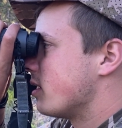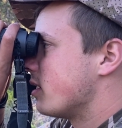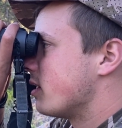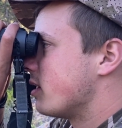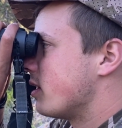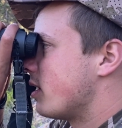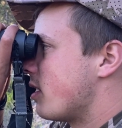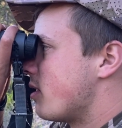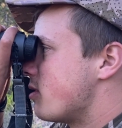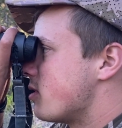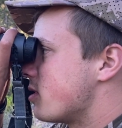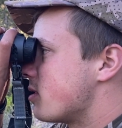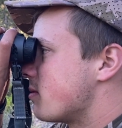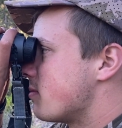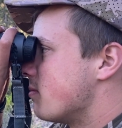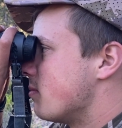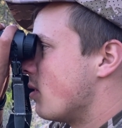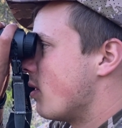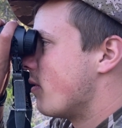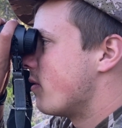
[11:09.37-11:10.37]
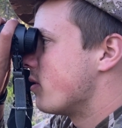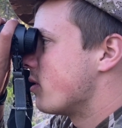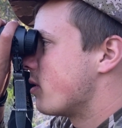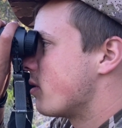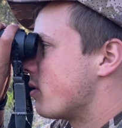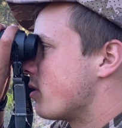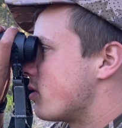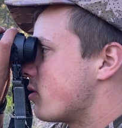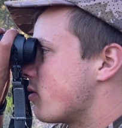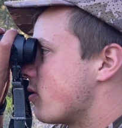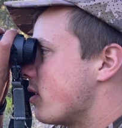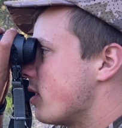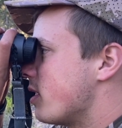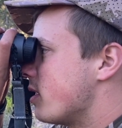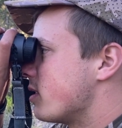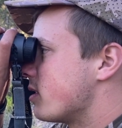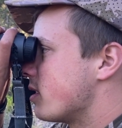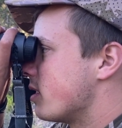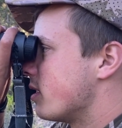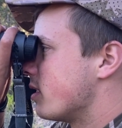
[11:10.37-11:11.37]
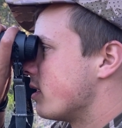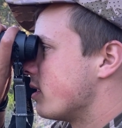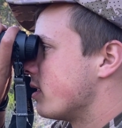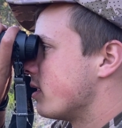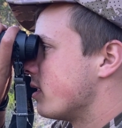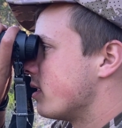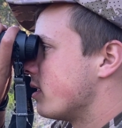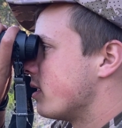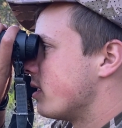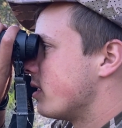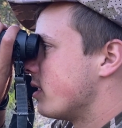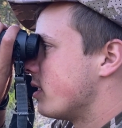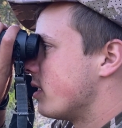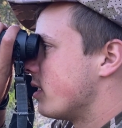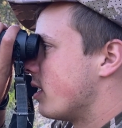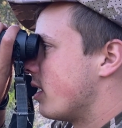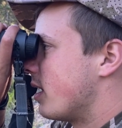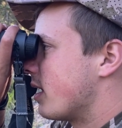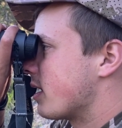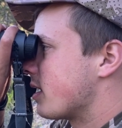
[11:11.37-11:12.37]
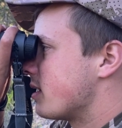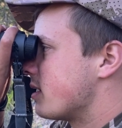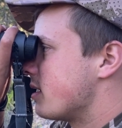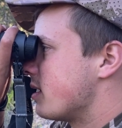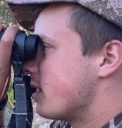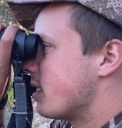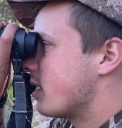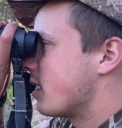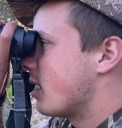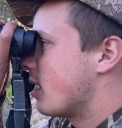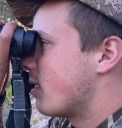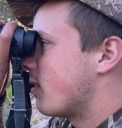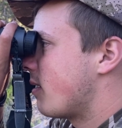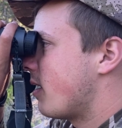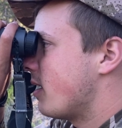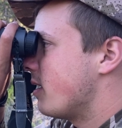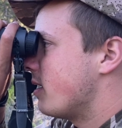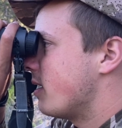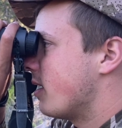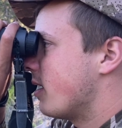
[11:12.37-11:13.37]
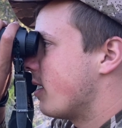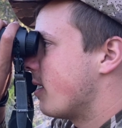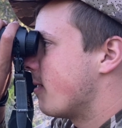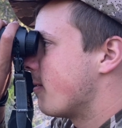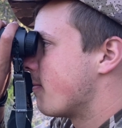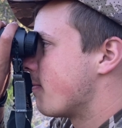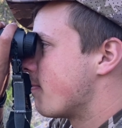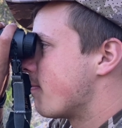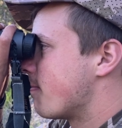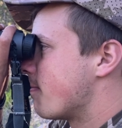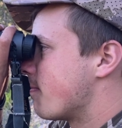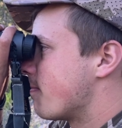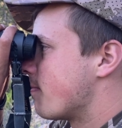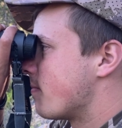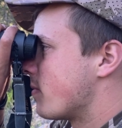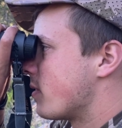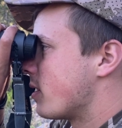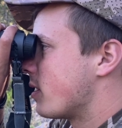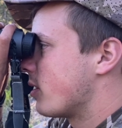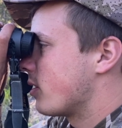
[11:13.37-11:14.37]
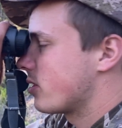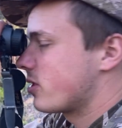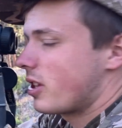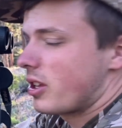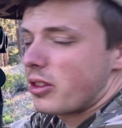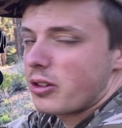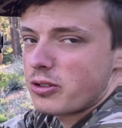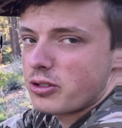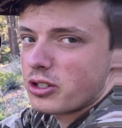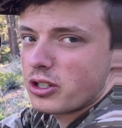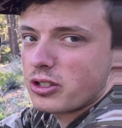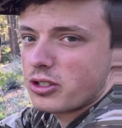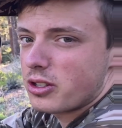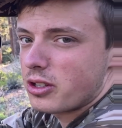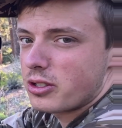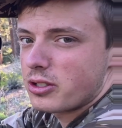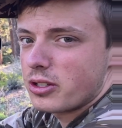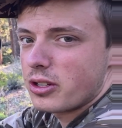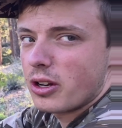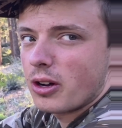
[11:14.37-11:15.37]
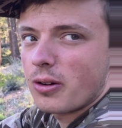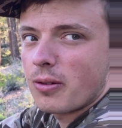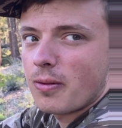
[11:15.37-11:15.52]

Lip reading: They're just moving through the trees. I can see the cow right now. Looks like there's just the two.